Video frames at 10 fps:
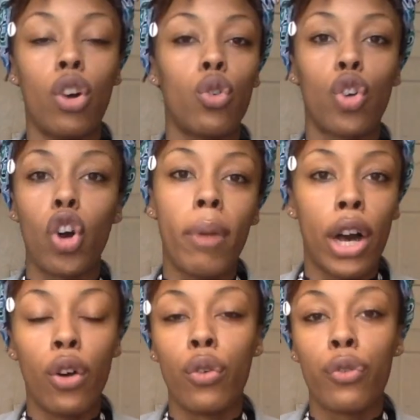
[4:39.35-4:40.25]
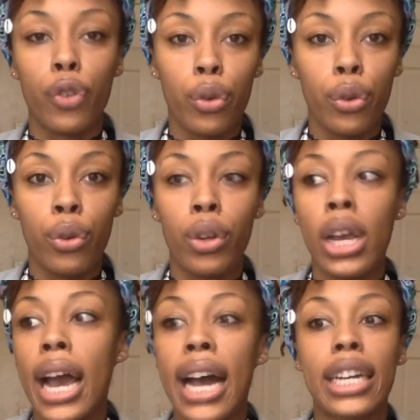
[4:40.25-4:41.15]
grow my own food,
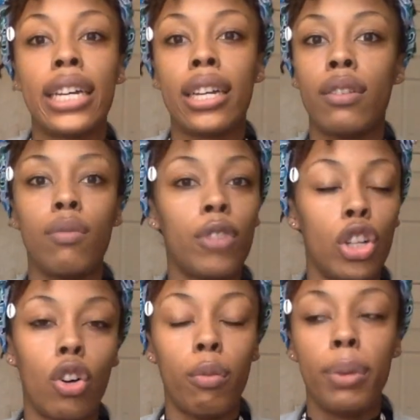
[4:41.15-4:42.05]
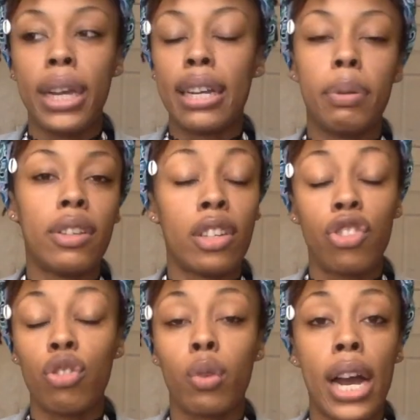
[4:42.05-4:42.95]
I can, be in a
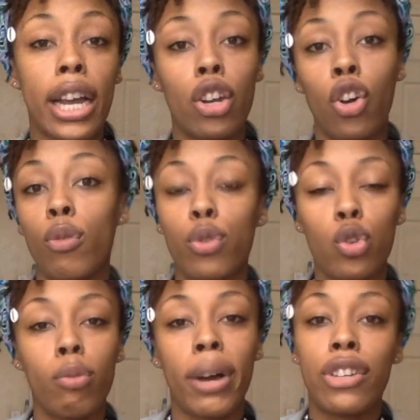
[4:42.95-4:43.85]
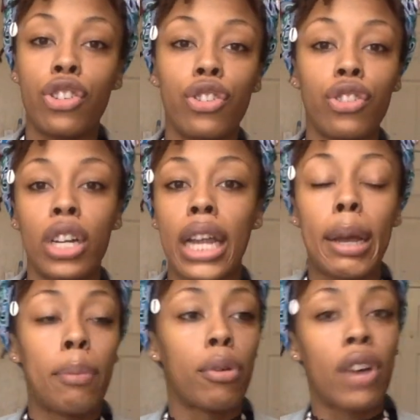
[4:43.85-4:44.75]
position where I can homeschool my children, I
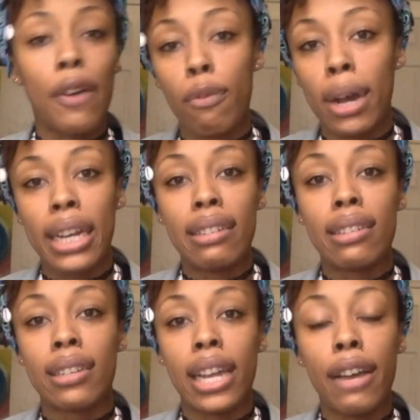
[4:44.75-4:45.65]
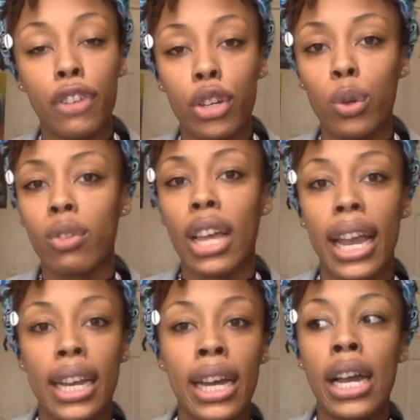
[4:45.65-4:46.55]
can provide for my nieces and nephews.
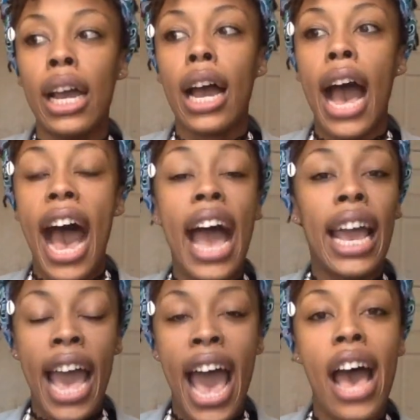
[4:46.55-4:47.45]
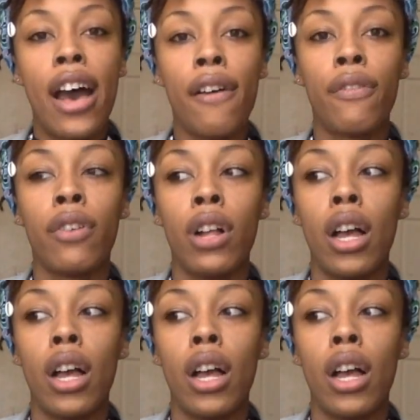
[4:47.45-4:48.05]
Like, I have